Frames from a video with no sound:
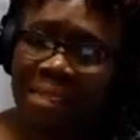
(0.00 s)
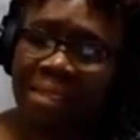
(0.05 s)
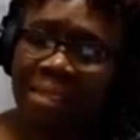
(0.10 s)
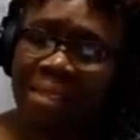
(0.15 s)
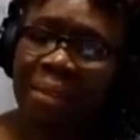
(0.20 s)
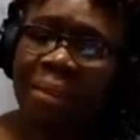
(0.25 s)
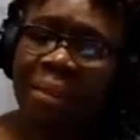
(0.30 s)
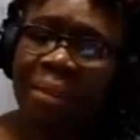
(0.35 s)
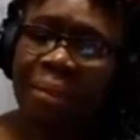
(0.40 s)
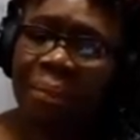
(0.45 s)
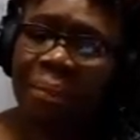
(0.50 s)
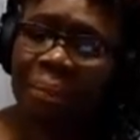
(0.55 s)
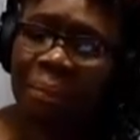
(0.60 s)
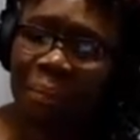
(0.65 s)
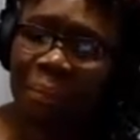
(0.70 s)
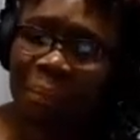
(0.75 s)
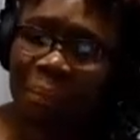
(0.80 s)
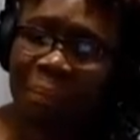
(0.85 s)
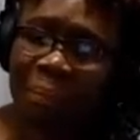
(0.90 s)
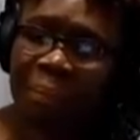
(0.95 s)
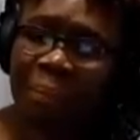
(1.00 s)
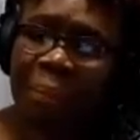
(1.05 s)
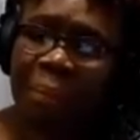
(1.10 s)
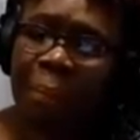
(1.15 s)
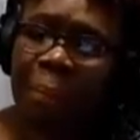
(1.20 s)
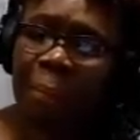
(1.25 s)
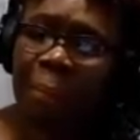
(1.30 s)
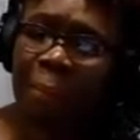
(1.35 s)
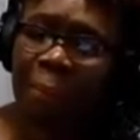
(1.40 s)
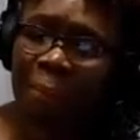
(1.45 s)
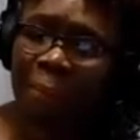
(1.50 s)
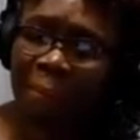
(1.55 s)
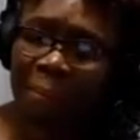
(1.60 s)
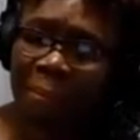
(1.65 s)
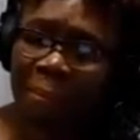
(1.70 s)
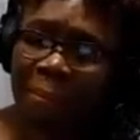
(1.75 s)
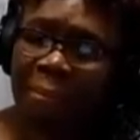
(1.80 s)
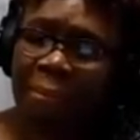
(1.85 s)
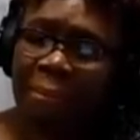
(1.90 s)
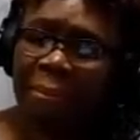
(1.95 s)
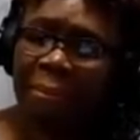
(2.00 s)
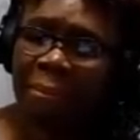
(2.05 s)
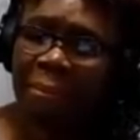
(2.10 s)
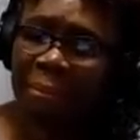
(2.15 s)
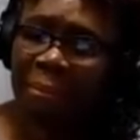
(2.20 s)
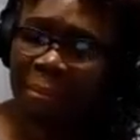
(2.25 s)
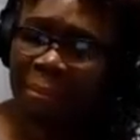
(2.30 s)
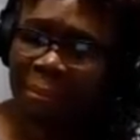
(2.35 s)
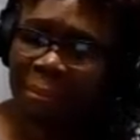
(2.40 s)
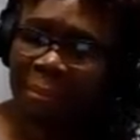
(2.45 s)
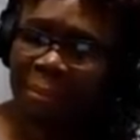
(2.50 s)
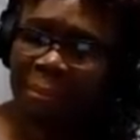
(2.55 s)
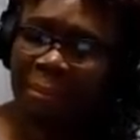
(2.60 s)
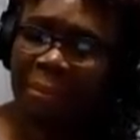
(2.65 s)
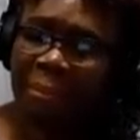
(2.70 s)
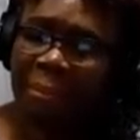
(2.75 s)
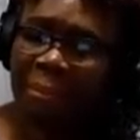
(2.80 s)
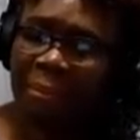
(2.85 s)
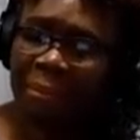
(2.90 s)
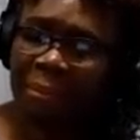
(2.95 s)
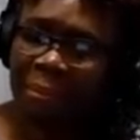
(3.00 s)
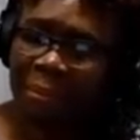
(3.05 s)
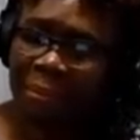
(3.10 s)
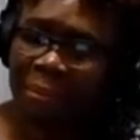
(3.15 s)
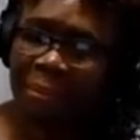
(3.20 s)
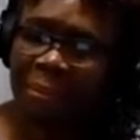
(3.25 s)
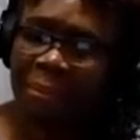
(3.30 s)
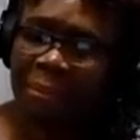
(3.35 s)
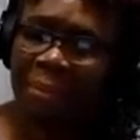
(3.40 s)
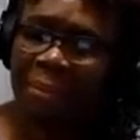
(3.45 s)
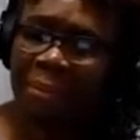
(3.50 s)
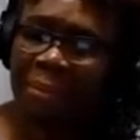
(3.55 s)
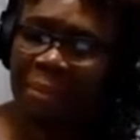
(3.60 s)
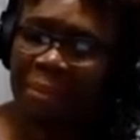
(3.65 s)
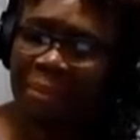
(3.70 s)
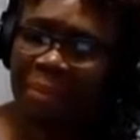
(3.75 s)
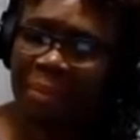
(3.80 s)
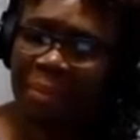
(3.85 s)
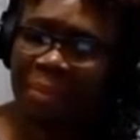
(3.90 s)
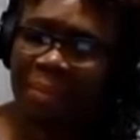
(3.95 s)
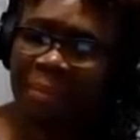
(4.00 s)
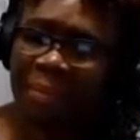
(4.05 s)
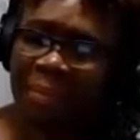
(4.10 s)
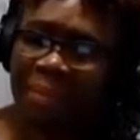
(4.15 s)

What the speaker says: The person shown says nothing.